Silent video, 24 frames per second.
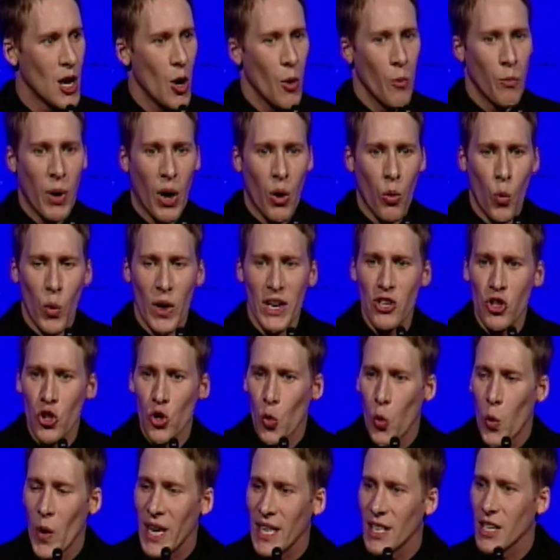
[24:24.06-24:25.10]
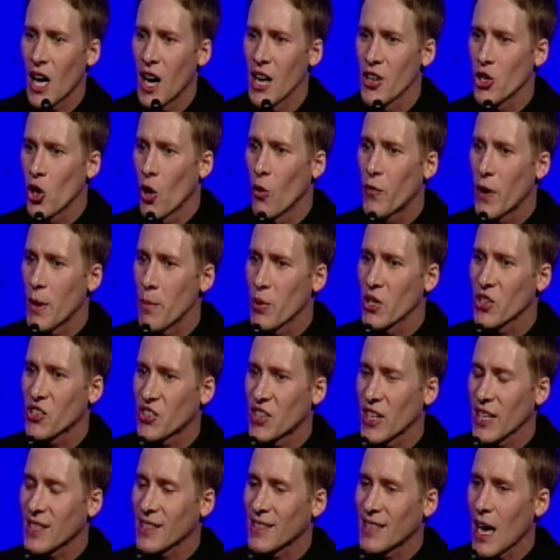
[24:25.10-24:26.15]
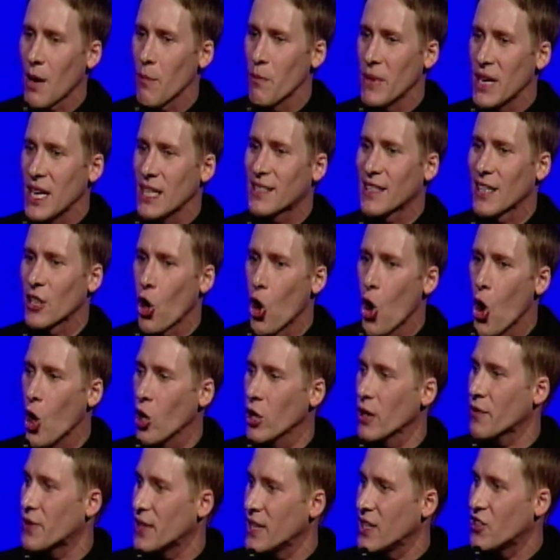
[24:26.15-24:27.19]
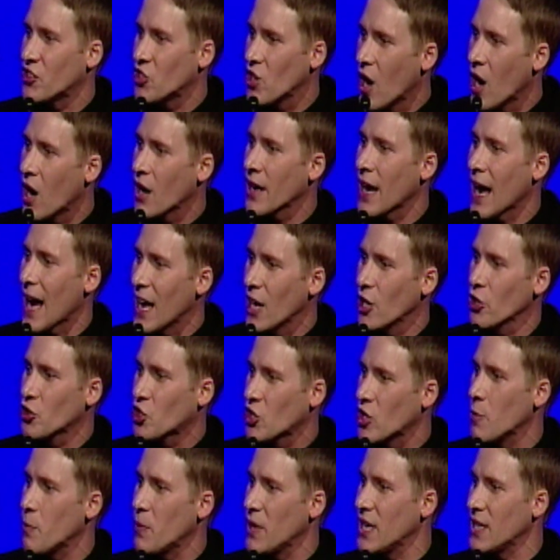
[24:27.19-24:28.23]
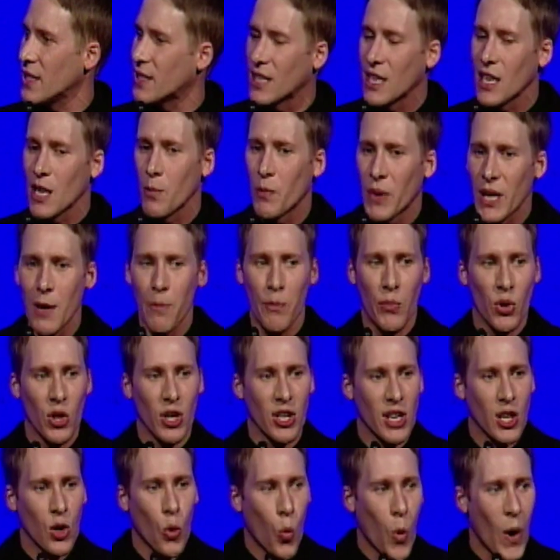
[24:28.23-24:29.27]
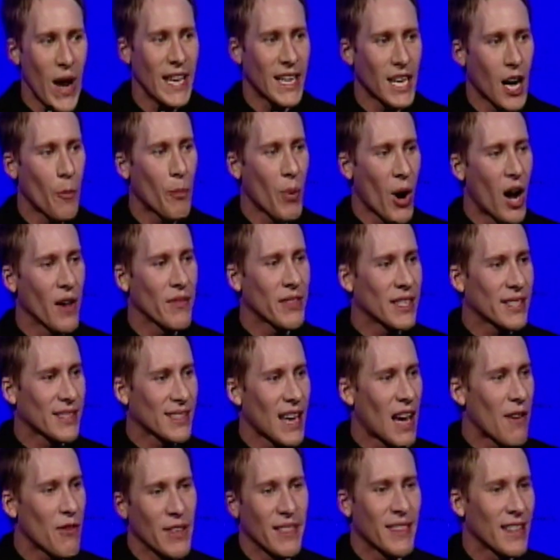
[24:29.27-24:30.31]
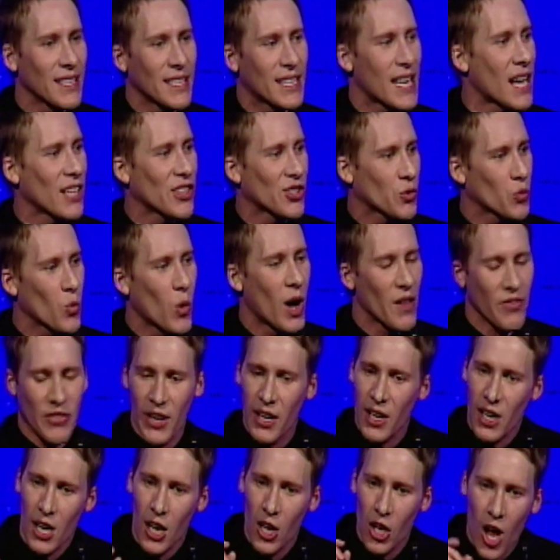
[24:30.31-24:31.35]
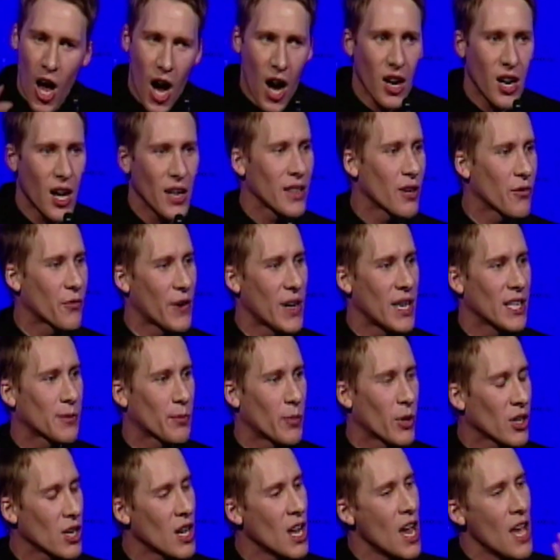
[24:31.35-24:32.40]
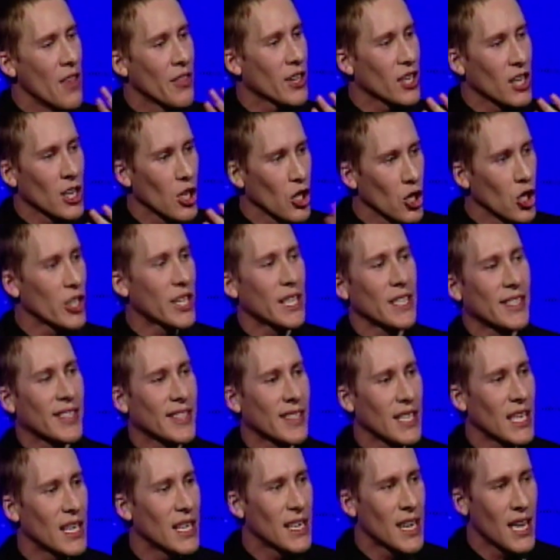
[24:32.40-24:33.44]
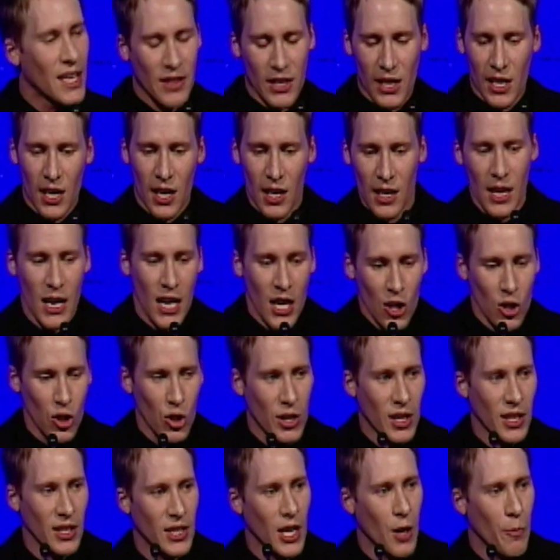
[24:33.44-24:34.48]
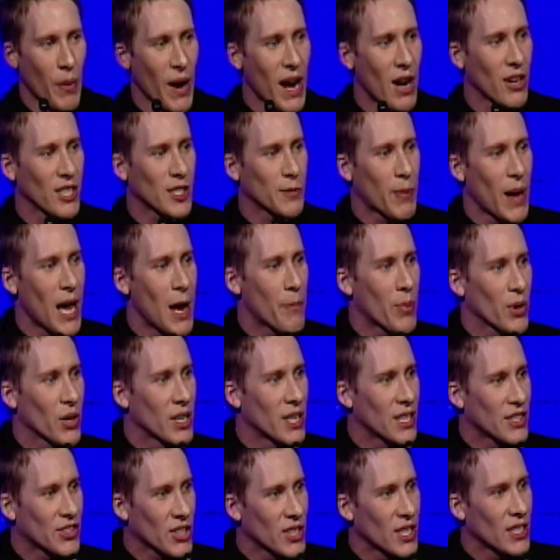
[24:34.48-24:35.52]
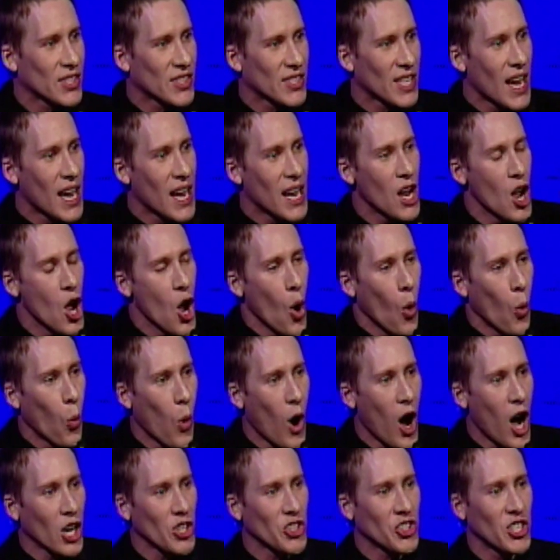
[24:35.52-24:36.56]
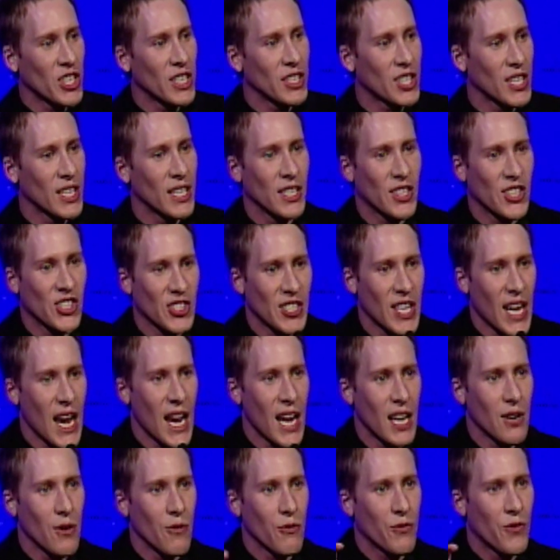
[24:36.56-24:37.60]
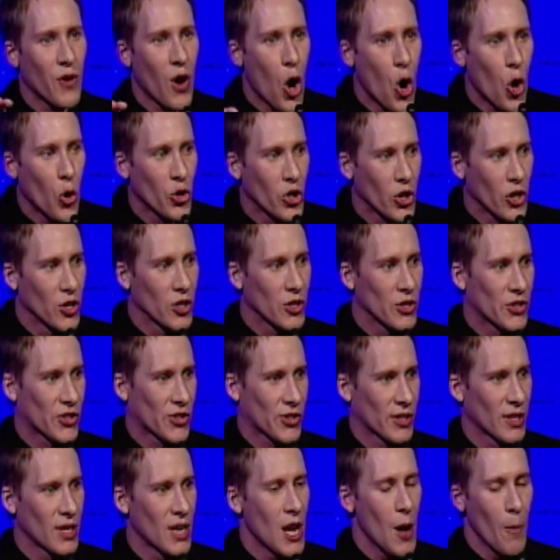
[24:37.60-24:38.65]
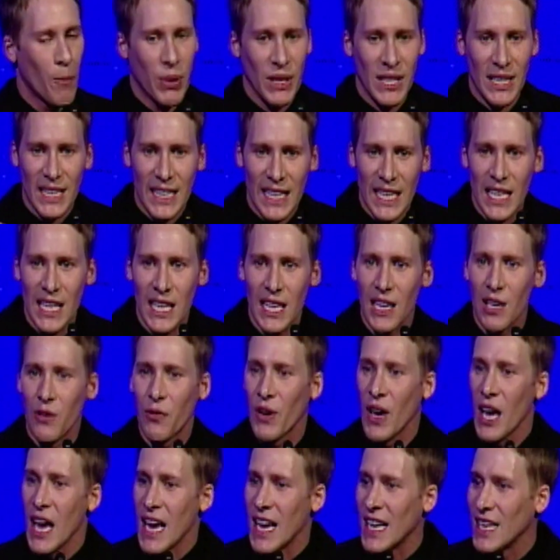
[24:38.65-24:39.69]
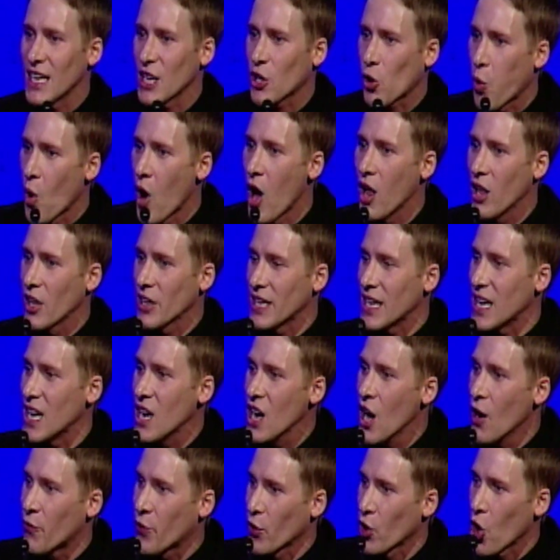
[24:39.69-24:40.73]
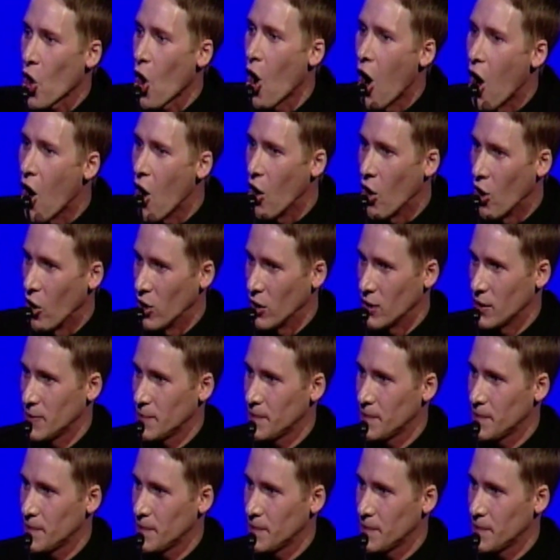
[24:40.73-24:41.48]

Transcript: But when you win on November 6th, that means that all of these young LGBT people are going to wake up on the 7th, and guess what? They're going to log onto Facebook, they're going to look at CNN, they're going to look at their parents' paper, and it's going to say, Washington State voters believe in equality for all.